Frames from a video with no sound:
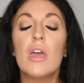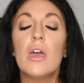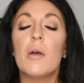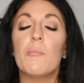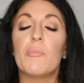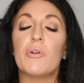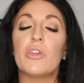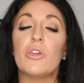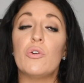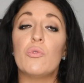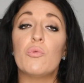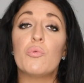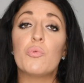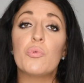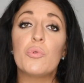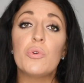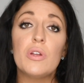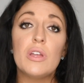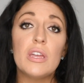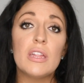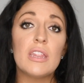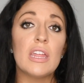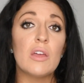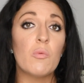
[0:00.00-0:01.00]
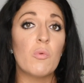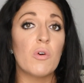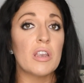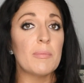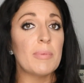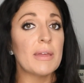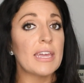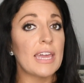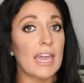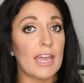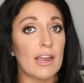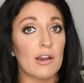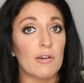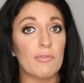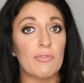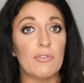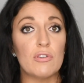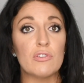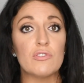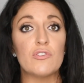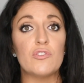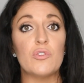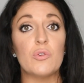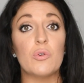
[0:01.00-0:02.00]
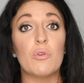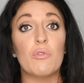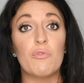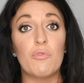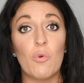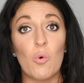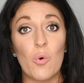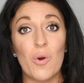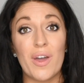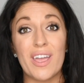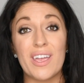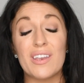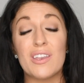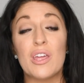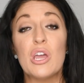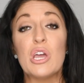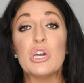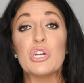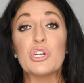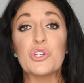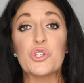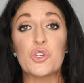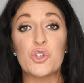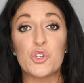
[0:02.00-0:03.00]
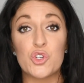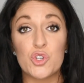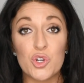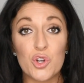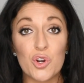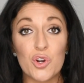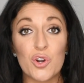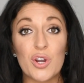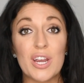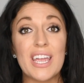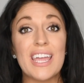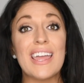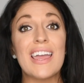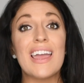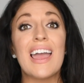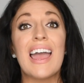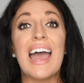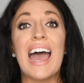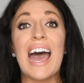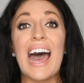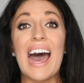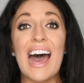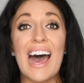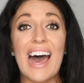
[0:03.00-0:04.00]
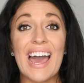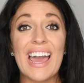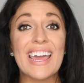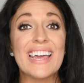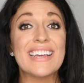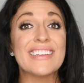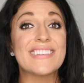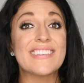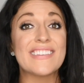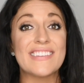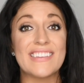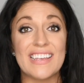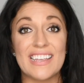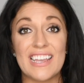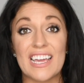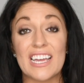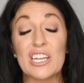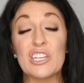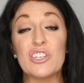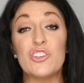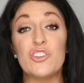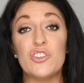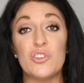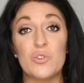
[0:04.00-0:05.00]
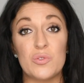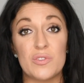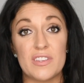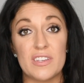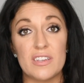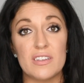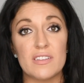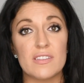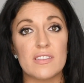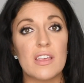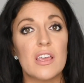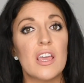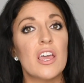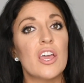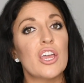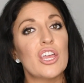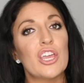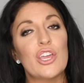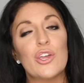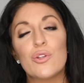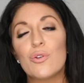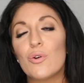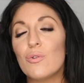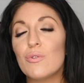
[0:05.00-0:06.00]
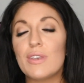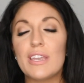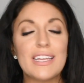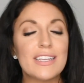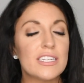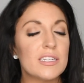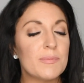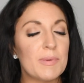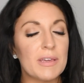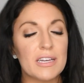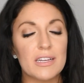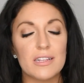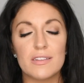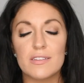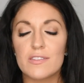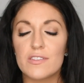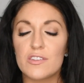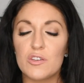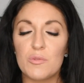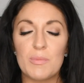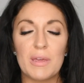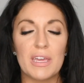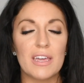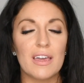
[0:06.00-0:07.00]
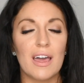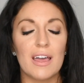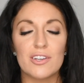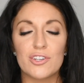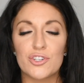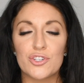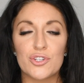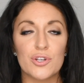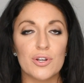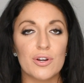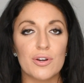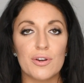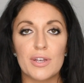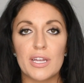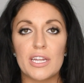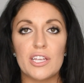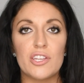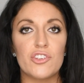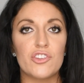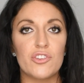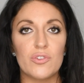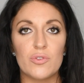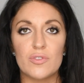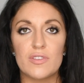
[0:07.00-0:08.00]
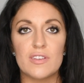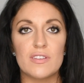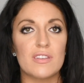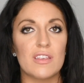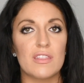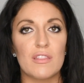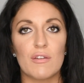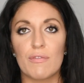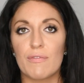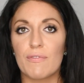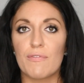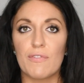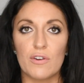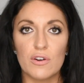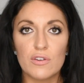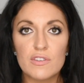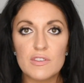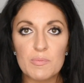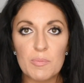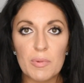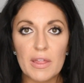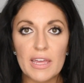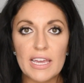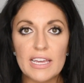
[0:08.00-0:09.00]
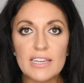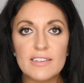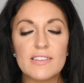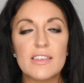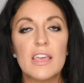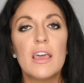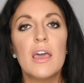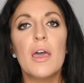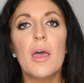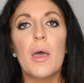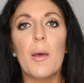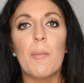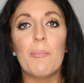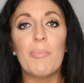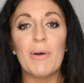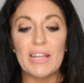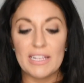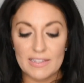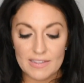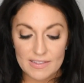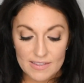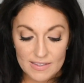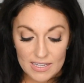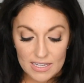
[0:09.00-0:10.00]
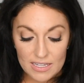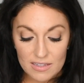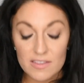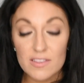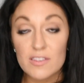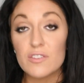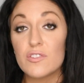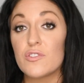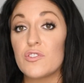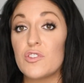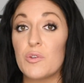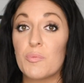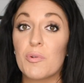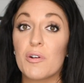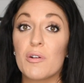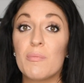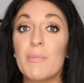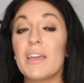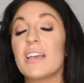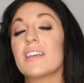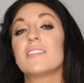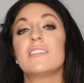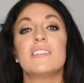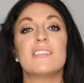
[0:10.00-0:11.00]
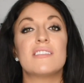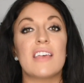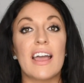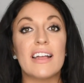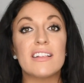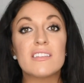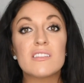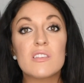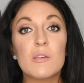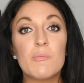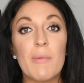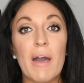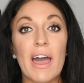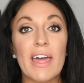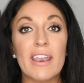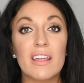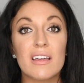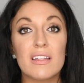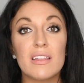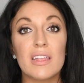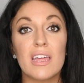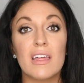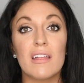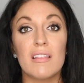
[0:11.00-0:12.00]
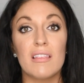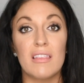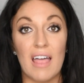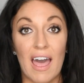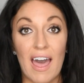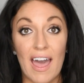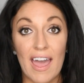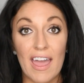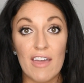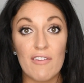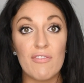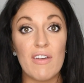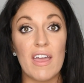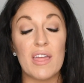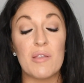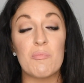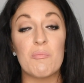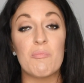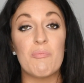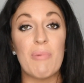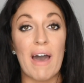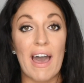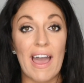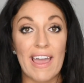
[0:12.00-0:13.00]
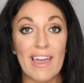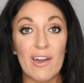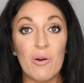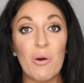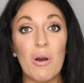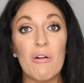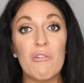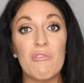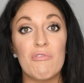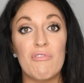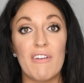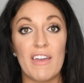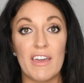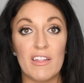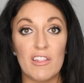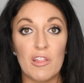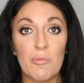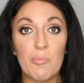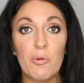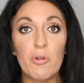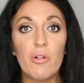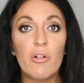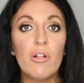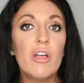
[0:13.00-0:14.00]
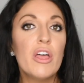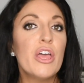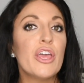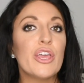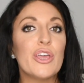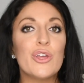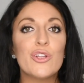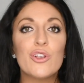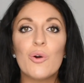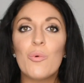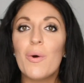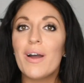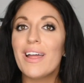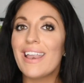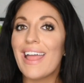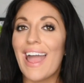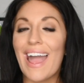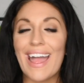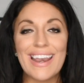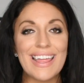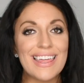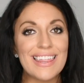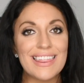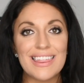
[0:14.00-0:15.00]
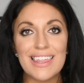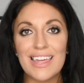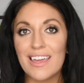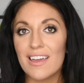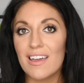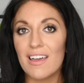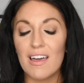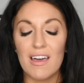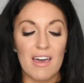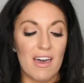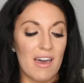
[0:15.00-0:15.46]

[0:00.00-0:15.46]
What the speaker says: but you really want to be careful to avoid sugary, high acidic juices. You don't need to be consuming sugary juices in the first place, but since Super Mix is enzymatically alive and bioavailable, you don't want anything